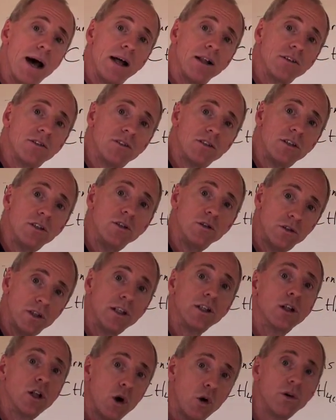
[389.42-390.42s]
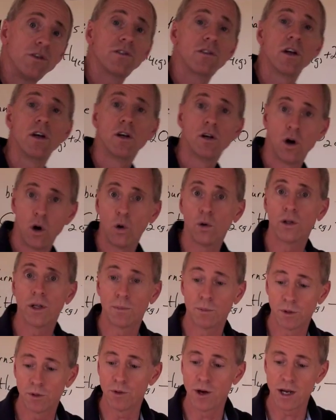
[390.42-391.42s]
balanced using lowest whole
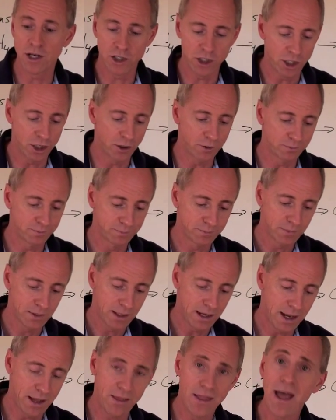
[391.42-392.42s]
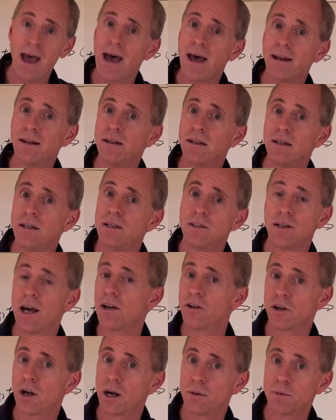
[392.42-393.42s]
number ratio. And that is
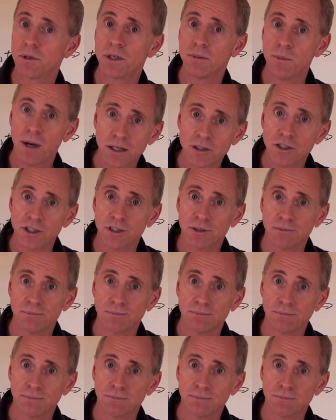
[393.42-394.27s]
hydrocarbon combustion.